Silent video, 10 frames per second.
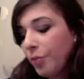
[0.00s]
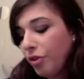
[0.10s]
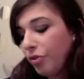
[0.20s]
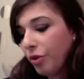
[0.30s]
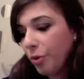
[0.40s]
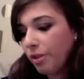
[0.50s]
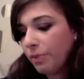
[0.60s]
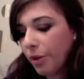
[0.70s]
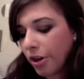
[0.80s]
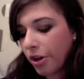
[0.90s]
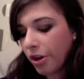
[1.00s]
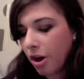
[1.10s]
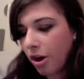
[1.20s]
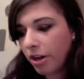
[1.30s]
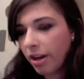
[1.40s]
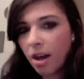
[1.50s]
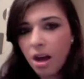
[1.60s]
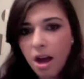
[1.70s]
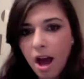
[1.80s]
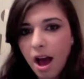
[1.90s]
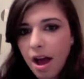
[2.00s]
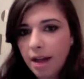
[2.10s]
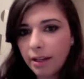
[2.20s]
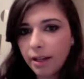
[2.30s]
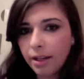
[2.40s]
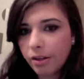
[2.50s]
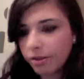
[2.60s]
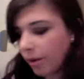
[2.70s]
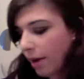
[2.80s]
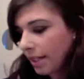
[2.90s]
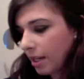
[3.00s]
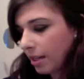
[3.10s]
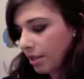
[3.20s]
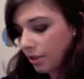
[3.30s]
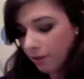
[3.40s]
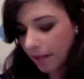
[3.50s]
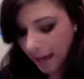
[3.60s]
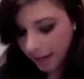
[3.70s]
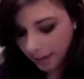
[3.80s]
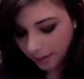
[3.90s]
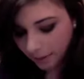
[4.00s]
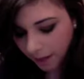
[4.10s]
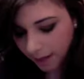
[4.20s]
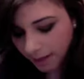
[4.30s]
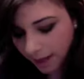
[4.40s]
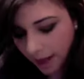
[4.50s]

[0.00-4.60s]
You can always put on a highlight also. I tend to do that because